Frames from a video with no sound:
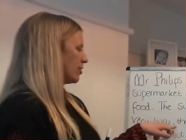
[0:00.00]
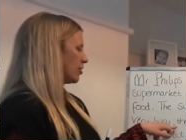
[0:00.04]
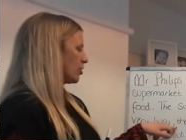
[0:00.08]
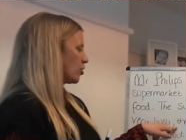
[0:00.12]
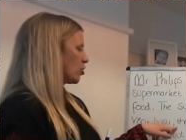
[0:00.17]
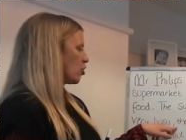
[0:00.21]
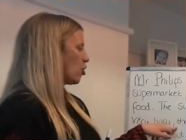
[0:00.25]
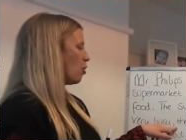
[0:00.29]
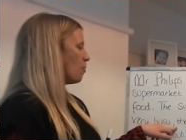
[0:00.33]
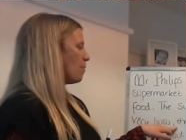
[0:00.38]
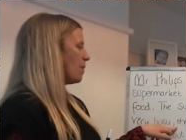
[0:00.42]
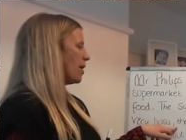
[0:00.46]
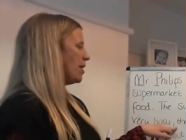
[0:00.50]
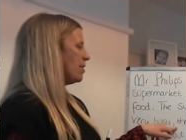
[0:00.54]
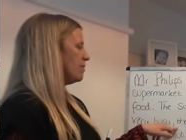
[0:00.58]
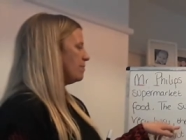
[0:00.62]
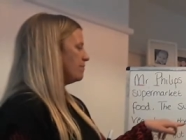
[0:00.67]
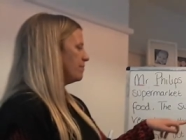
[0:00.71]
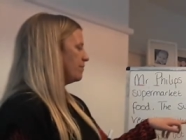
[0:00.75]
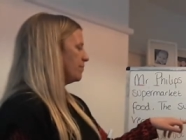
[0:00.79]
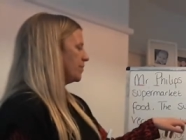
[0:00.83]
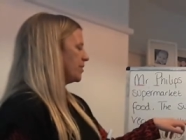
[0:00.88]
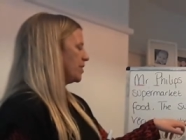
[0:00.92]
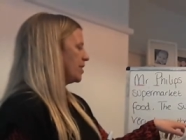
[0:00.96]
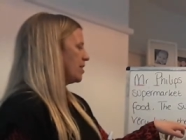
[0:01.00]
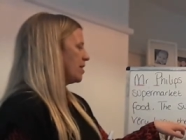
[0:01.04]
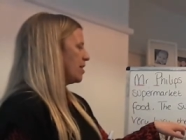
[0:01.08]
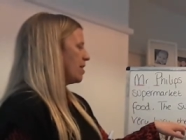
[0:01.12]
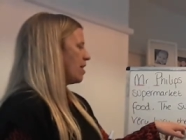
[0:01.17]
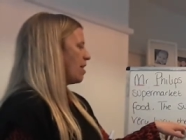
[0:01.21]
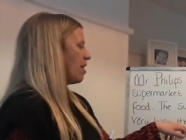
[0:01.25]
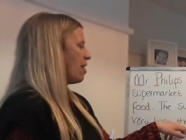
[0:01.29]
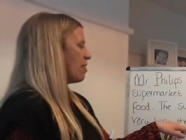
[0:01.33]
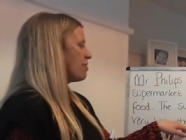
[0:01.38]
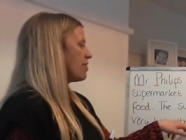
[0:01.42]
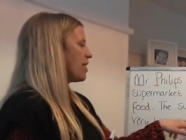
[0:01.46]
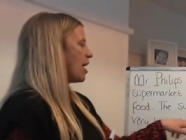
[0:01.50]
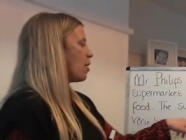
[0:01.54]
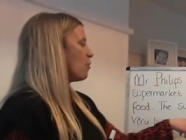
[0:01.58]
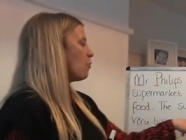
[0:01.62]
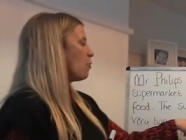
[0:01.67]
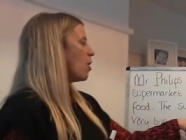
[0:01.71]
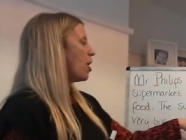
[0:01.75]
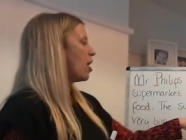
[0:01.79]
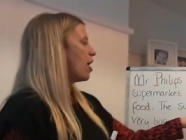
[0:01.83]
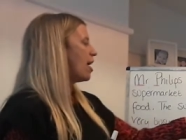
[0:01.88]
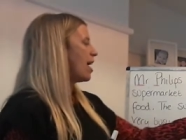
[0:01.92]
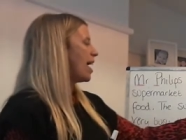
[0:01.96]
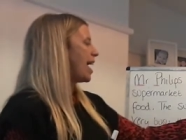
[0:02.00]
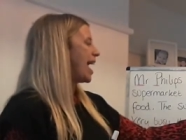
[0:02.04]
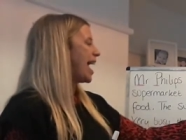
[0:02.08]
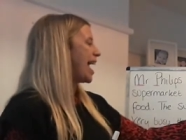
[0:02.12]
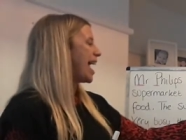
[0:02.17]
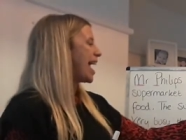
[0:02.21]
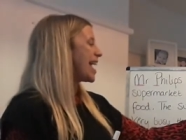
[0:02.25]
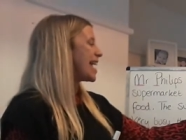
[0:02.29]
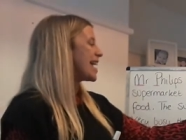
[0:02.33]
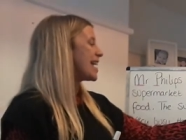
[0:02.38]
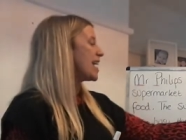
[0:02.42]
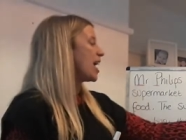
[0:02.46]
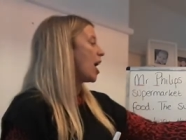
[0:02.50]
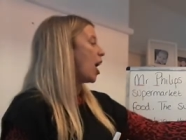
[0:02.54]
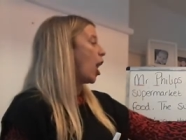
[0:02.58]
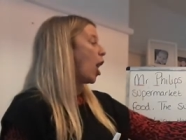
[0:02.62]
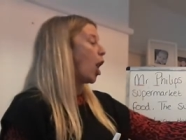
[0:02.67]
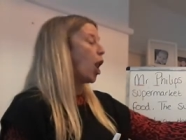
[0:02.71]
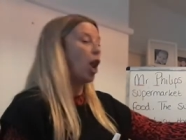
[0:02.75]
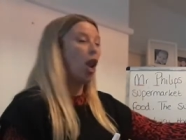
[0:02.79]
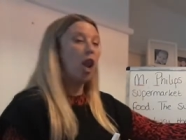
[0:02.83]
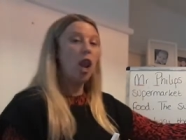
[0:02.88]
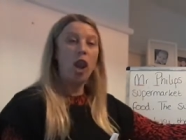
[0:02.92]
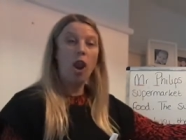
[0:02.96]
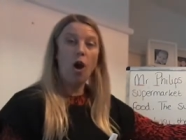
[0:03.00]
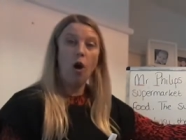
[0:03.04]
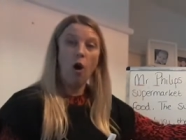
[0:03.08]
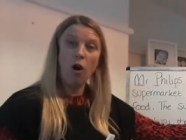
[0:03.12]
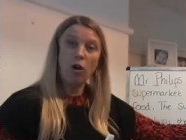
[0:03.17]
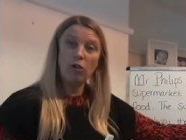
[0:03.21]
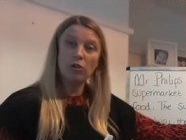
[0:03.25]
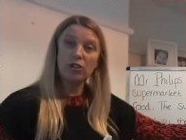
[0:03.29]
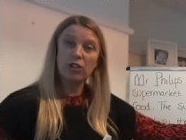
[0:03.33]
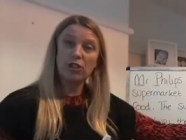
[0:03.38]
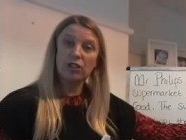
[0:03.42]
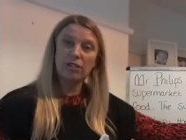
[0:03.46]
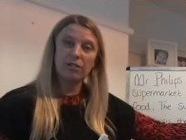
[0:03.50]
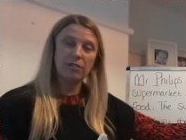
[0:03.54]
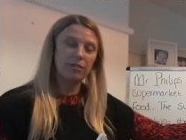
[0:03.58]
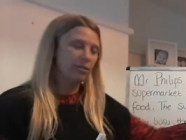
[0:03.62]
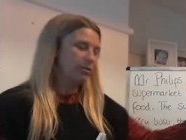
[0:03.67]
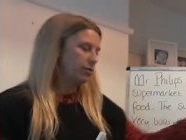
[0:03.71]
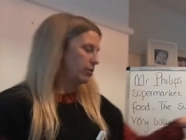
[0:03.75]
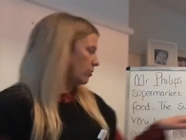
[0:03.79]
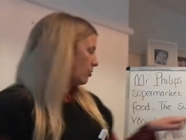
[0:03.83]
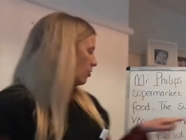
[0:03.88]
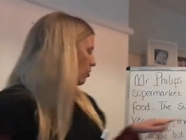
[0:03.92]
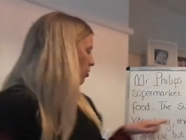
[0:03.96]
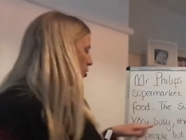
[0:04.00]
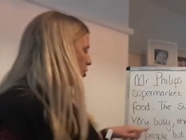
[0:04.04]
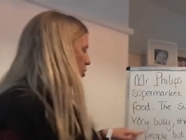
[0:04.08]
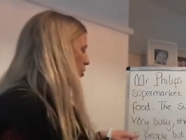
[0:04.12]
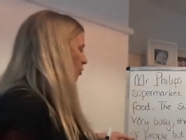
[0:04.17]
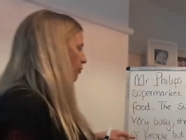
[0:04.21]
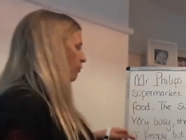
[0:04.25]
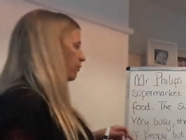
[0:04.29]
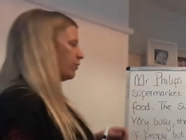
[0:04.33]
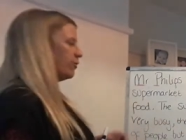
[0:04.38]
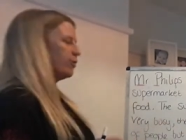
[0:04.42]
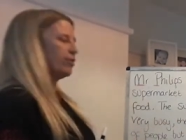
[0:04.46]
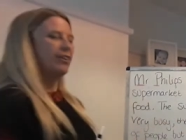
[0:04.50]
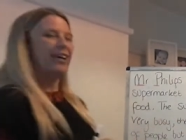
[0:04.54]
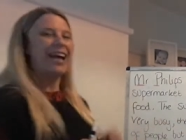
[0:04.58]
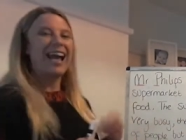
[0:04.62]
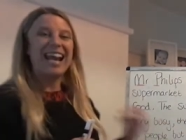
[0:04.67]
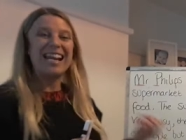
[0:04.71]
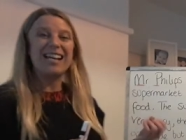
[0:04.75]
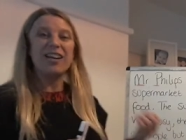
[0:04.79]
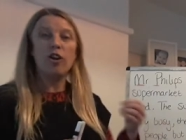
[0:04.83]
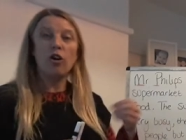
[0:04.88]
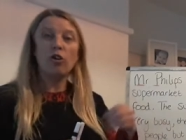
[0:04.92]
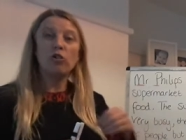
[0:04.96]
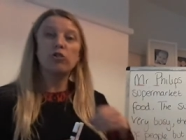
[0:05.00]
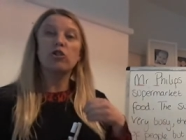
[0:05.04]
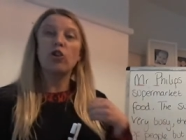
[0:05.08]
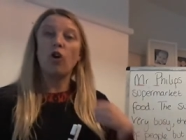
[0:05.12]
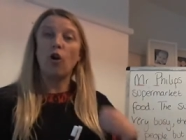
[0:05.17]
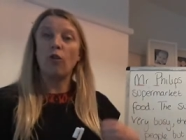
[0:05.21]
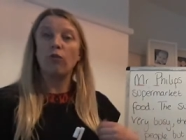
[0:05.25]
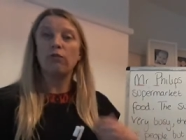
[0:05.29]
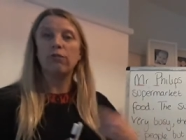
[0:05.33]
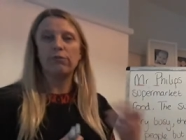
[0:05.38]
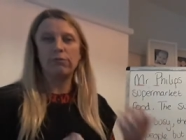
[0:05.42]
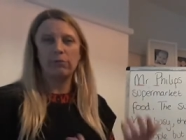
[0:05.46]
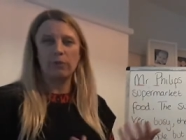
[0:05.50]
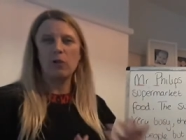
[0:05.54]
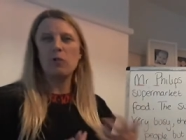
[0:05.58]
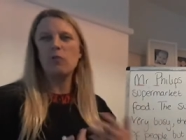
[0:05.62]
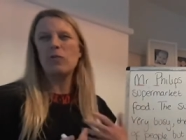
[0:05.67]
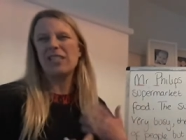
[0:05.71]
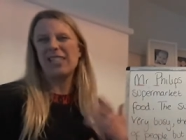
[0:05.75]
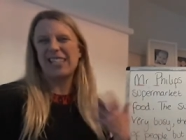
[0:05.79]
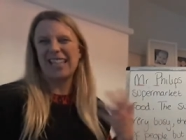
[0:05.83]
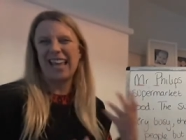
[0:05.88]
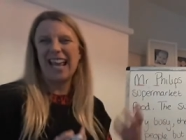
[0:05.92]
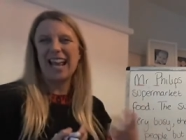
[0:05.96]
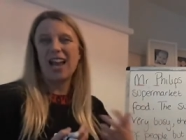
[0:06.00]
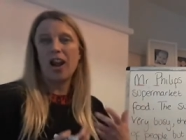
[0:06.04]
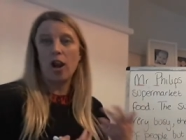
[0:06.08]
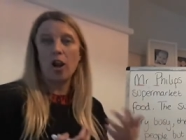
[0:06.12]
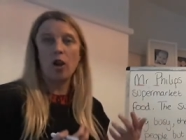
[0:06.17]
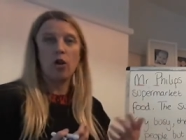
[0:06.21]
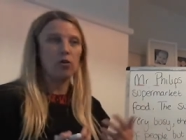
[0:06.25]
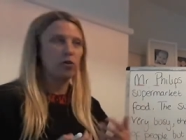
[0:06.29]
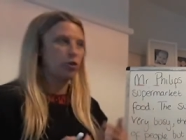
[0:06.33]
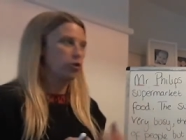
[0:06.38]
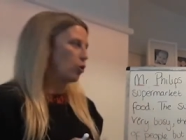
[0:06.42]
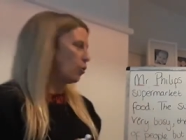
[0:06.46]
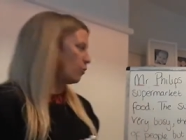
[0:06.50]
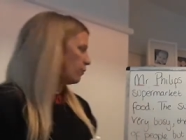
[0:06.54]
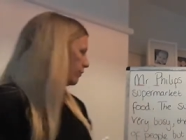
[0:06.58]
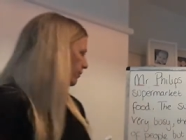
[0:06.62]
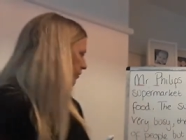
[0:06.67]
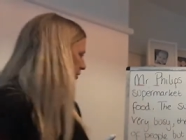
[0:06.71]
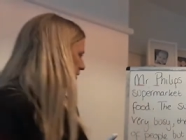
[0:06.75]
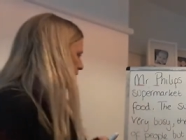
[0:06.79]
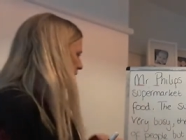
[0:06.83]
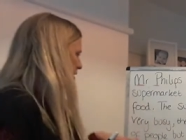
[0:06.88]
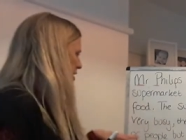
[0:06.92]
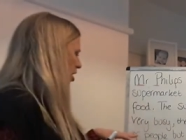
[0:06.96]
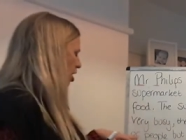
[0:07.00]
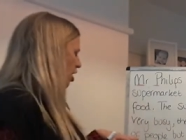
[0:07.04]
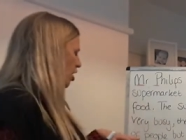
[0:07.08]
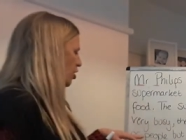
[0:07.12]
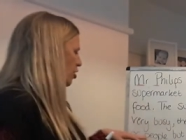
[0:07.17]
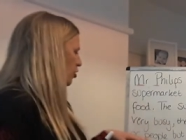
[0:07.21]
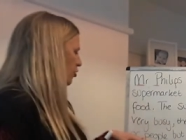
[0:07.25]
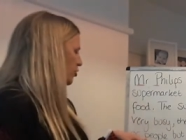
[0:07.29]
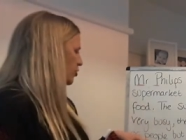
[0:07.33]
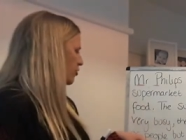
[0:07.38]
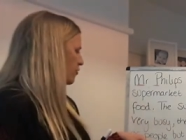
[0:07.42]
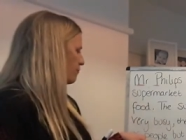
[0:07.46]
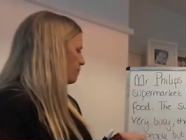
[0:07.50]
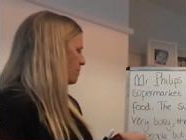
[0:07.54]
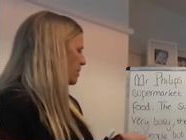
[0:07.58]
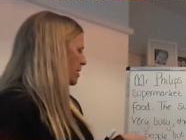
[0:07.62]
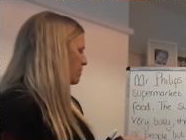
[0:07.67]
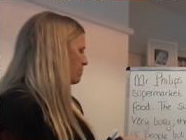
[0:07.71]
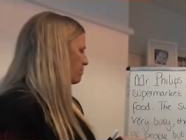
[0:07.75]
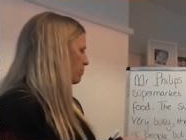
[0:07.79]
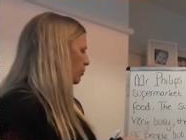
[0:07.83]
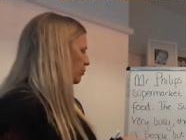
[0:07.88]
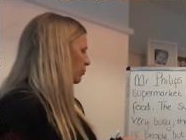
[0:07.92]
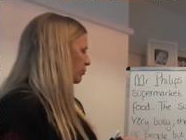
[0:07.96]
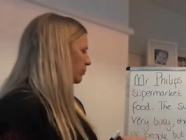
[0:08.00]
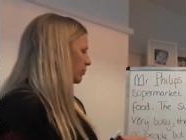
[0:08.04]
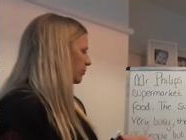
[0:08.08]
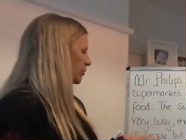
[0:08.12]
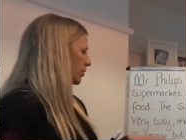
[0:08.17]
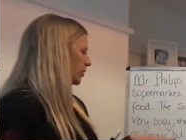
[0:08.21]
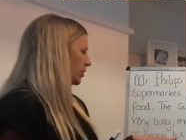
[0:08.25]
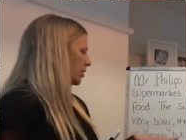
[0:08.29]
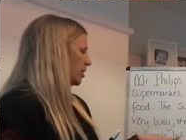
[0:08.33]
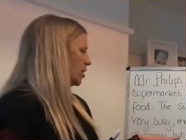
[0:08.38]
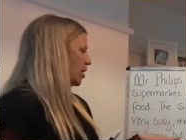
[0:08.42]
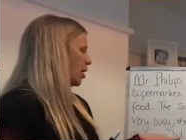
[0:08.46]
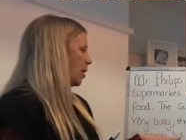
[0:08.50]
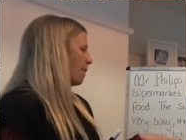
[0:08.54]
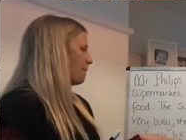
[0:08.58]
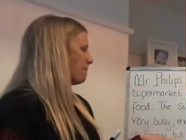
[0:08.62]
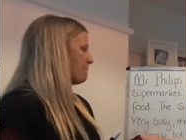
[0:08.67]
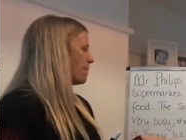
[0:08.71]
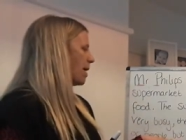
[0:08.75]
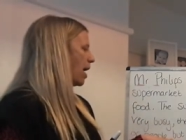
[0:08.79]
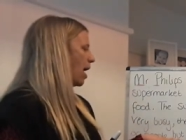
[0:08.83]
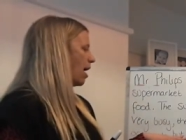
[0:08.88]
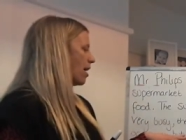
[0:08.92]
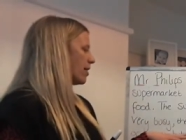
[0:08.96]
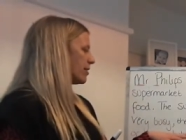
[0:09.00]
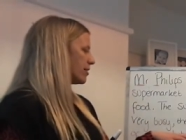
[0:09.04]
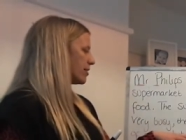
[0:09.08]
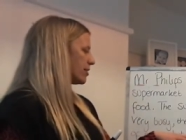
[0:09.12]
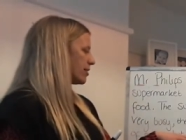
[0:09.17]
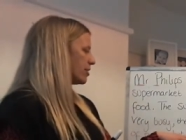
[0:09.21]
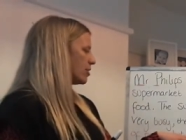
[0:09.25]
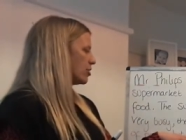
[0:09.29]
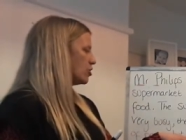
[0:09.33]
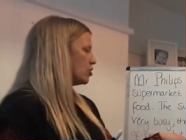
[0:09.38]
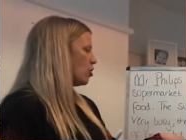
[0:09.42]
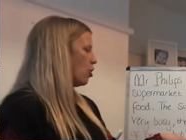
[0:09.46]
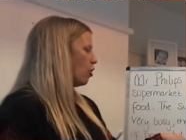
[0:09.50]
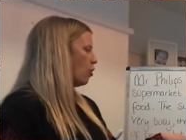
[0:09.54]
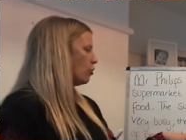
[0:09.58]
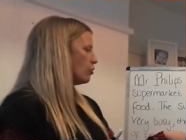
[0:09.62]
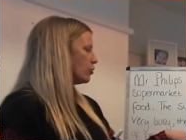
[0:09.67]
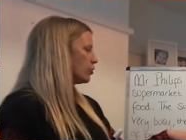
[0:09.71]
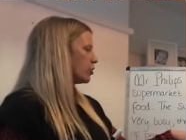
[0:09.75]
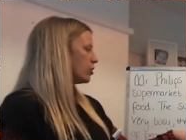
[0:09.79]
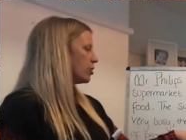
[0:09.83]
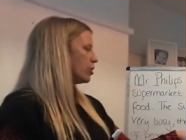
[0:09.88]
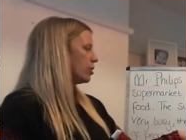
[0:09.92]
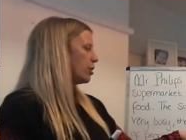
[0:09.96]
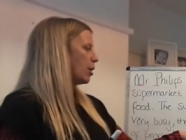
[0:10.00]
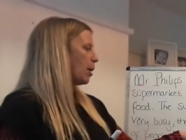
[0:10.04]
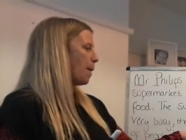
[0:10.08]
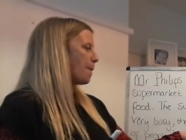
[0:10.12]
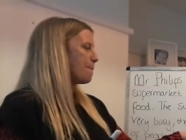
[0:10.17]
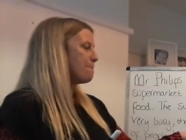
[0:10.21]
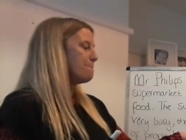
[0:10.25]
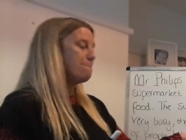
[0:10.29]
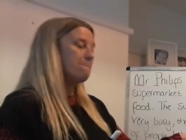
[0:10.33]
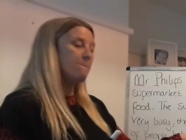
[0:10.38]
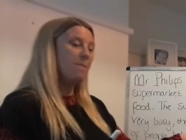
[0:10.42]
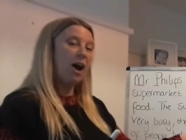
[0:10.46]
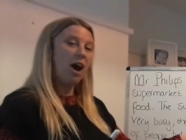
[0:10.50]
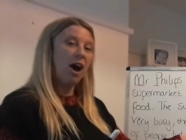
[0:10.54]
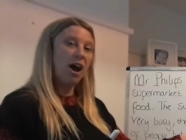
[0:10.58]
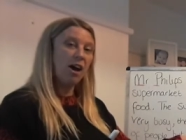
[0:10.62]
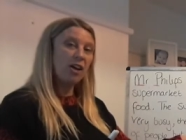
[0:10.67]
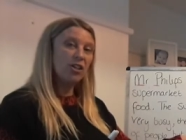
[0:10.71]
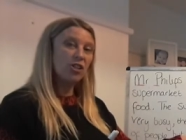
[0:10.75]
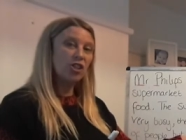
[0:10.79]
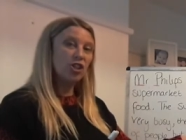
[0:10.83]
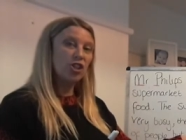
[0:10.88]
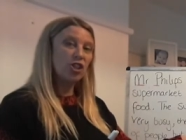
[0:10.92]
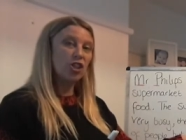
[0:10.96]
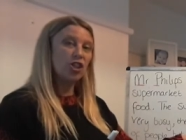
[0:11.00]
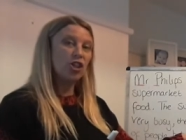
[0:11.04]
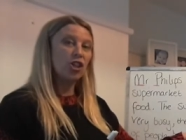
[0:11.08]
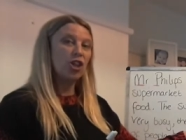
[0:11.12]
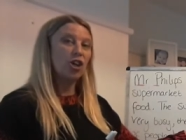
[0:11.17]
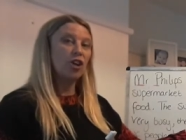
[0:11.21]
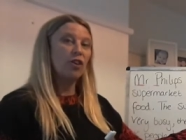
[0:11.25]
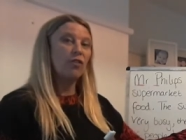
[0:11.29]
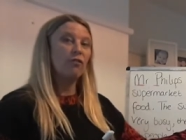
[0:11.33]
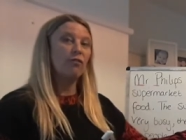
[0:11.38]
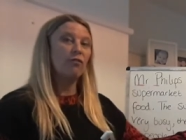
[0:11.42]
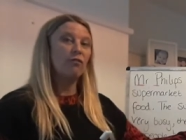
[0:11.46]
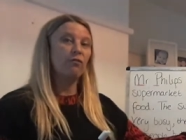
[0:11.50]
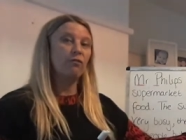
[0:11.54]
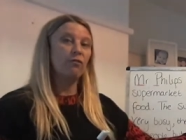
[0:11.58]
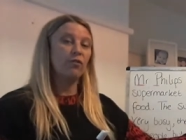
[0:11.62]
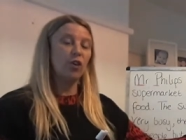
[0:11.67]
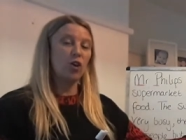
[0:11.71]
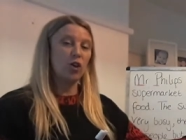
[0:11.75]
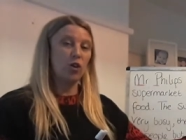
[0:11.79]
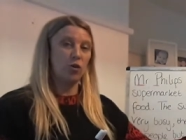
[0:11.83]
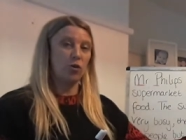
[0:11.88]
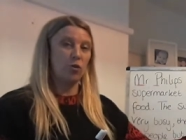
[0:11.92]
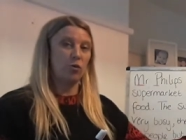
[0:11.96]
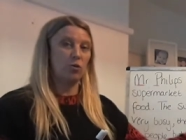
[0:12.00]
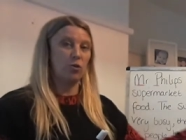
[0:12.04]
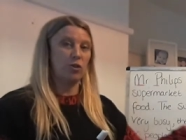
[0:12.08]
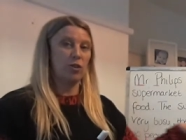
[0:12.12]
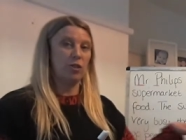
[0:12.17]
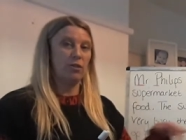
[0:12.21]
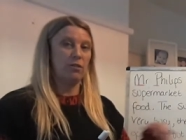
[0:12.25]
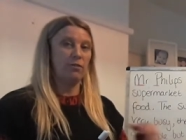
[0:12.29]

comma, there were a lot of, we always say a lot of people, but not much food.